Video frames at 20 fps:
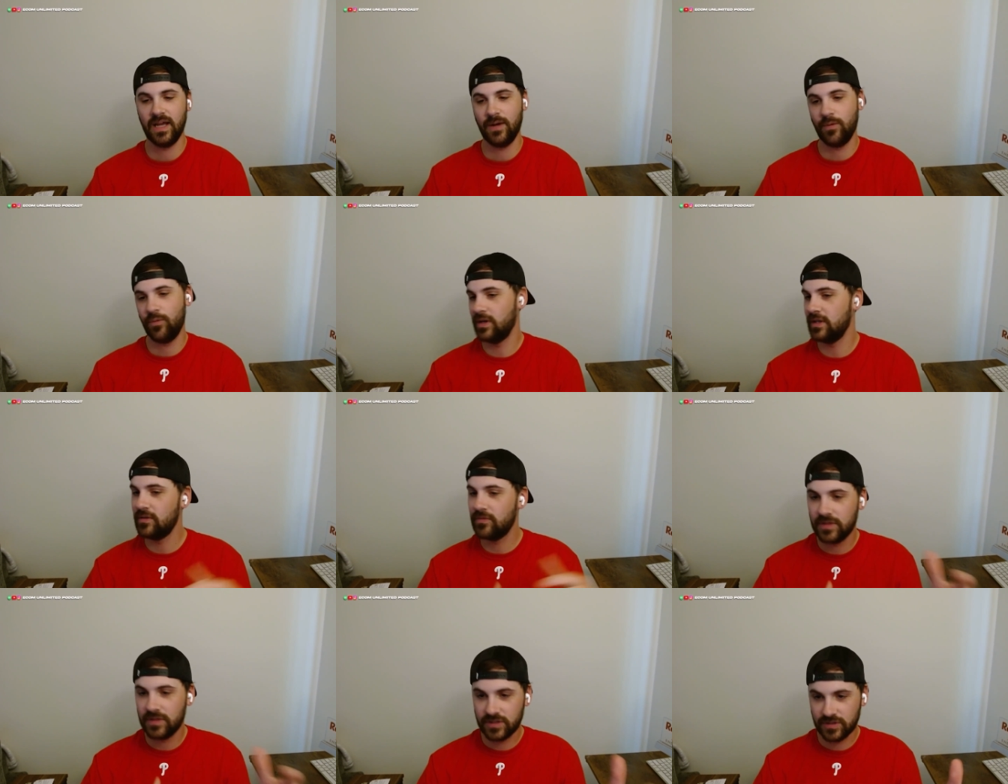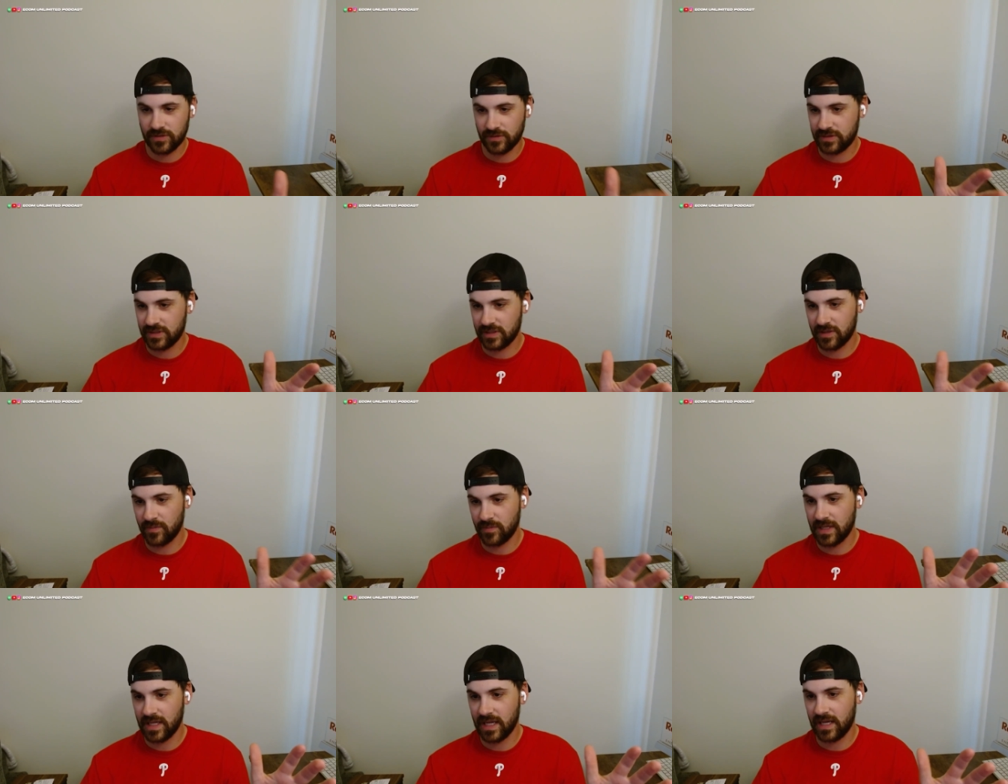what you researched in
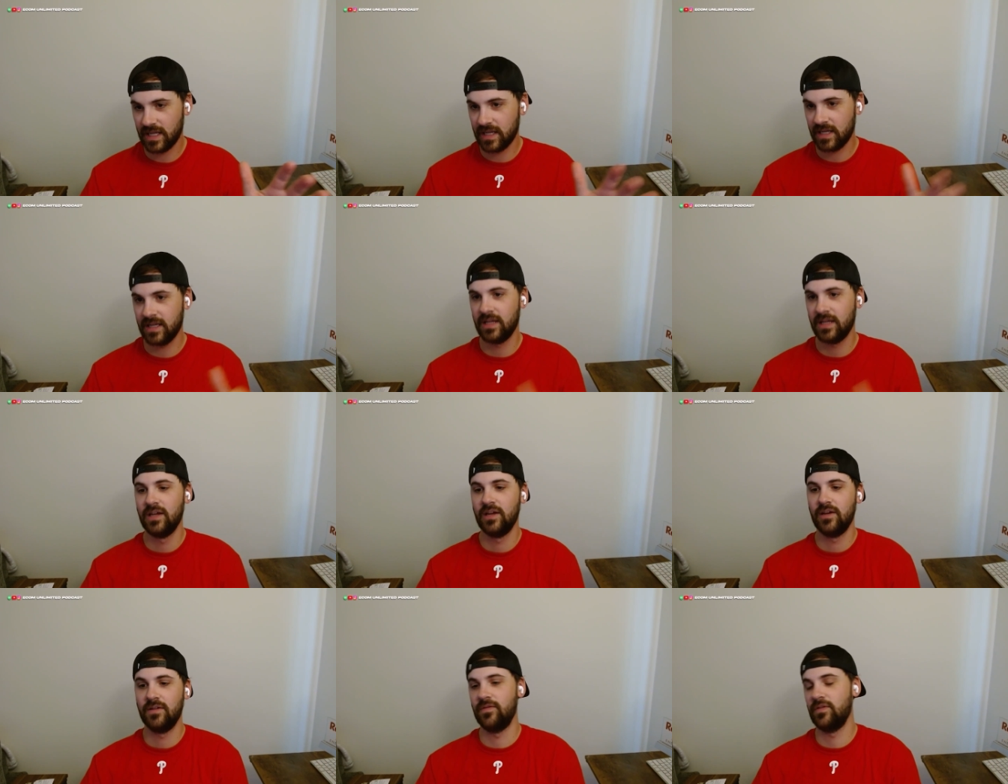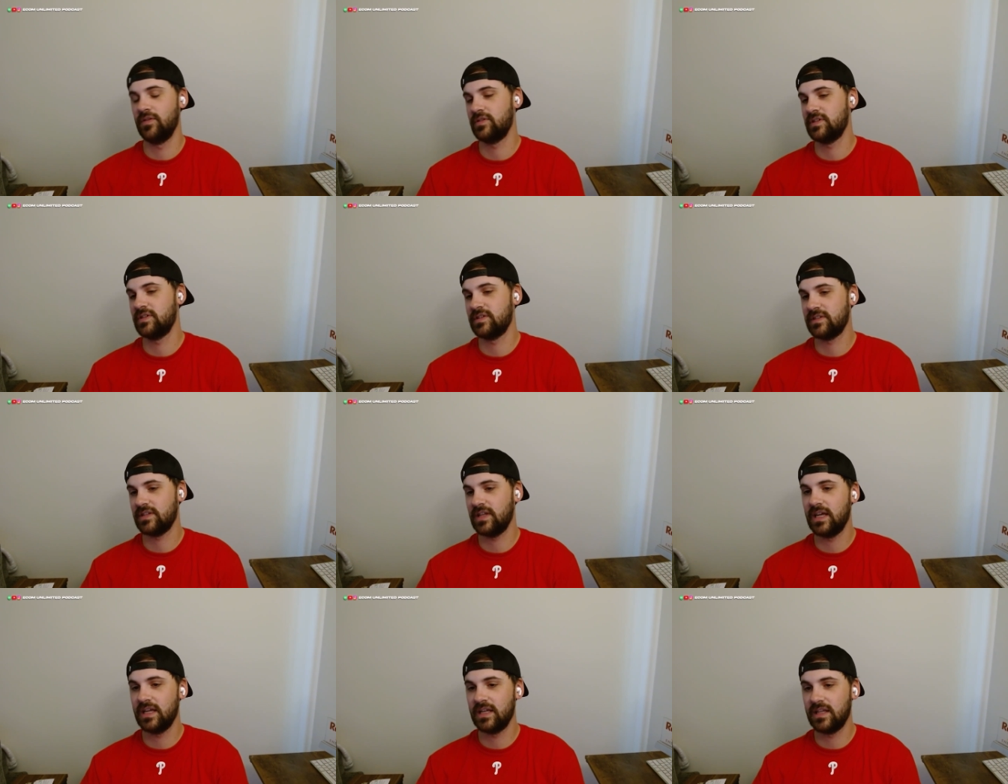the beginning versus
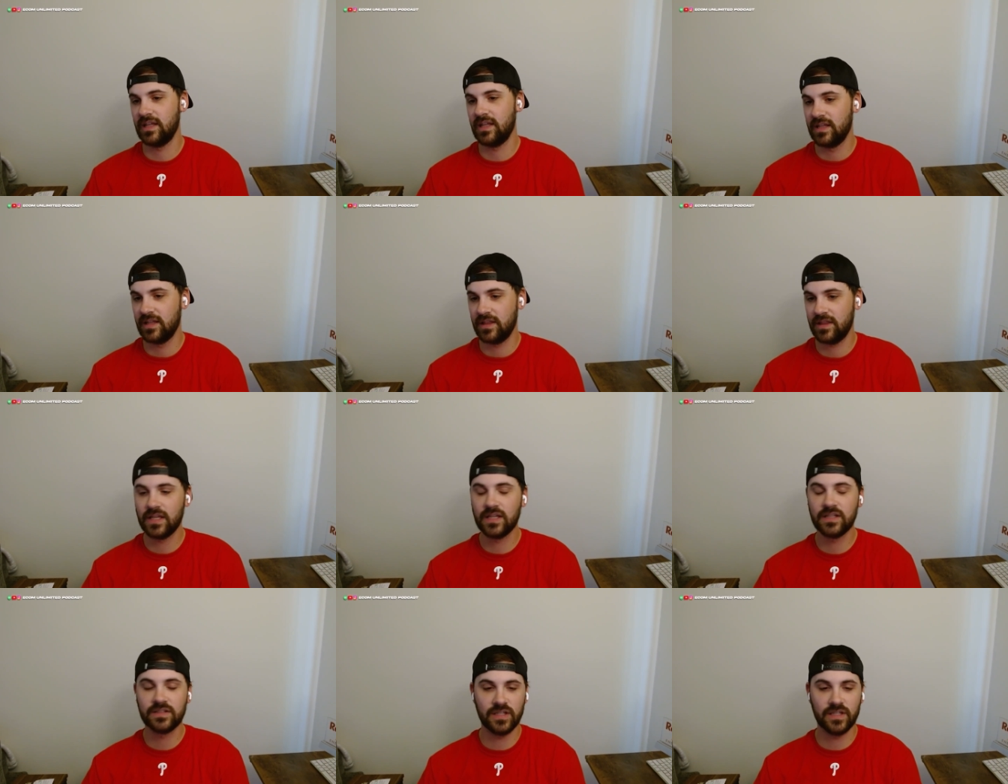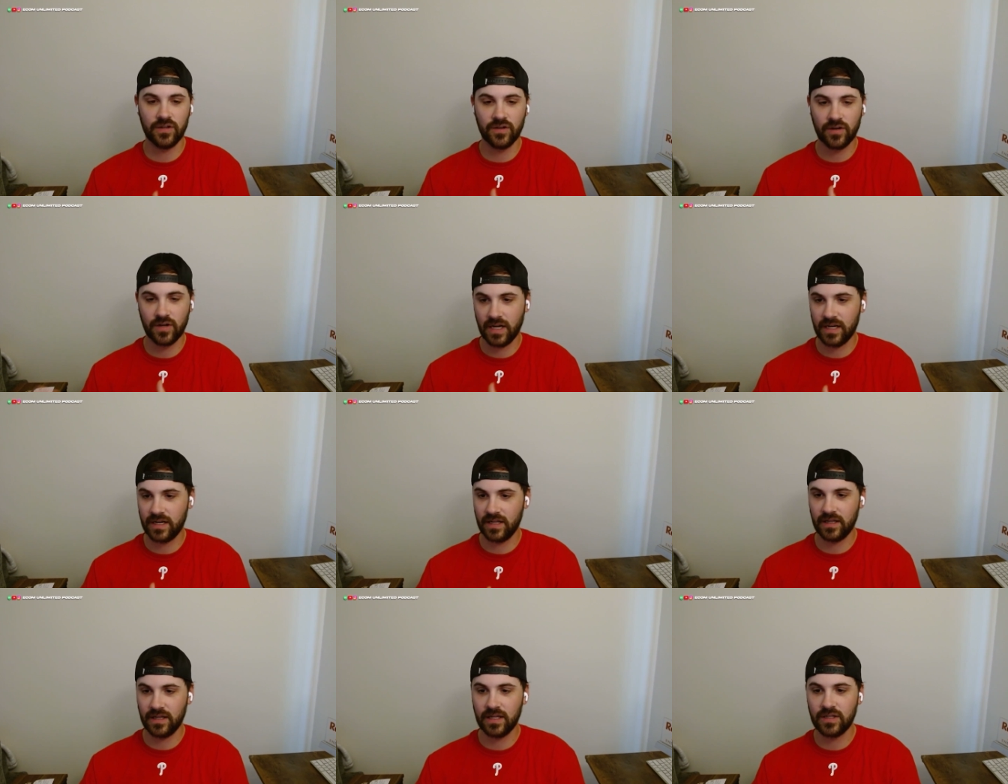like things that you're
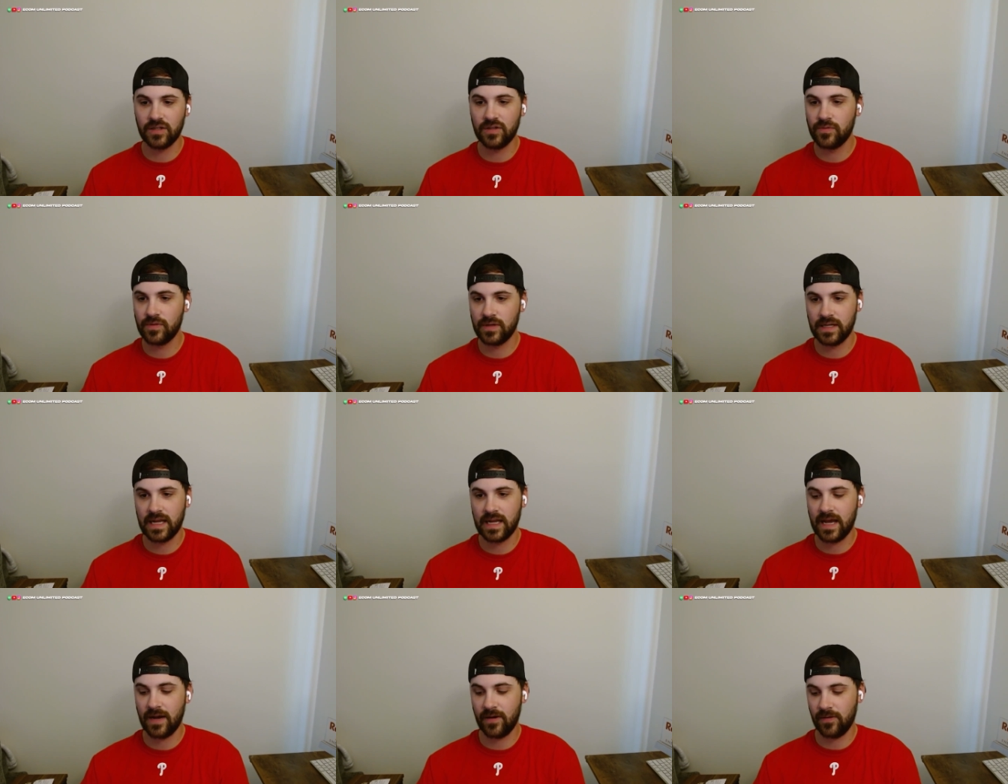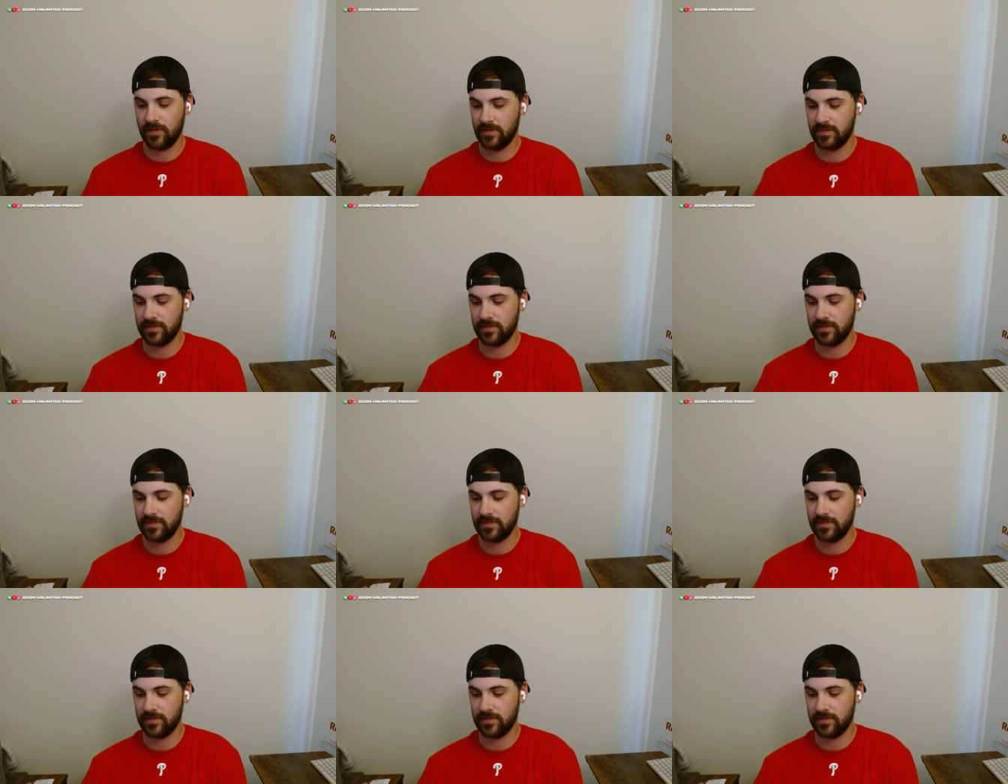kind of like doing now?